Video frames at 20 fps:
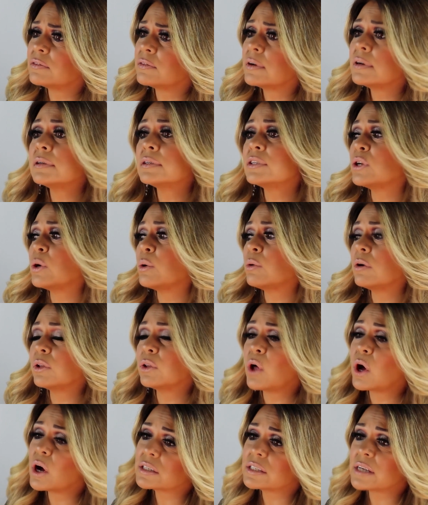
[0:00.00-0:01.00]
a
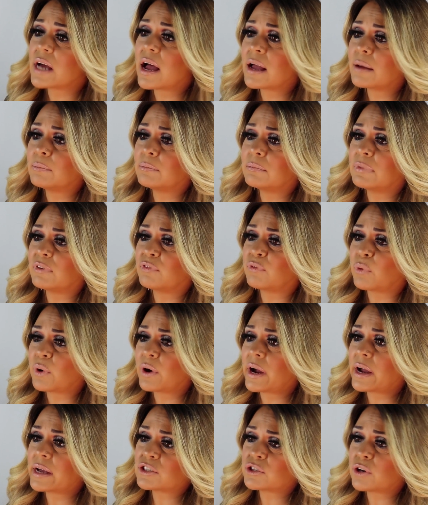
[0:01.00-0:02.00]
long time before
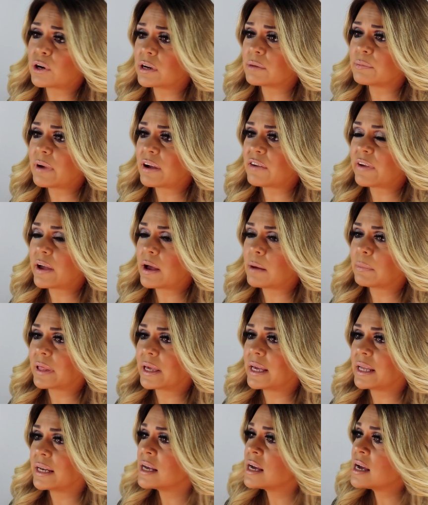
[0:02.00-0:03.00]
I started my
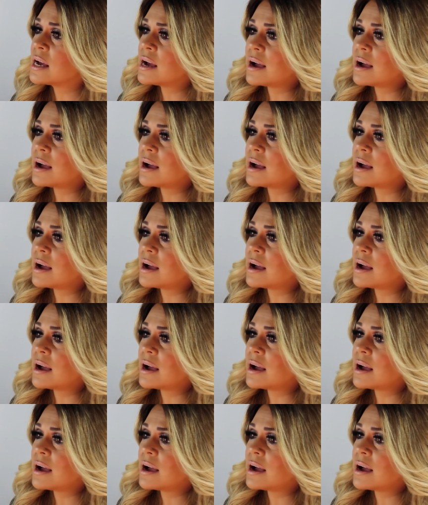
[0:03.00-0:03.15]
family, and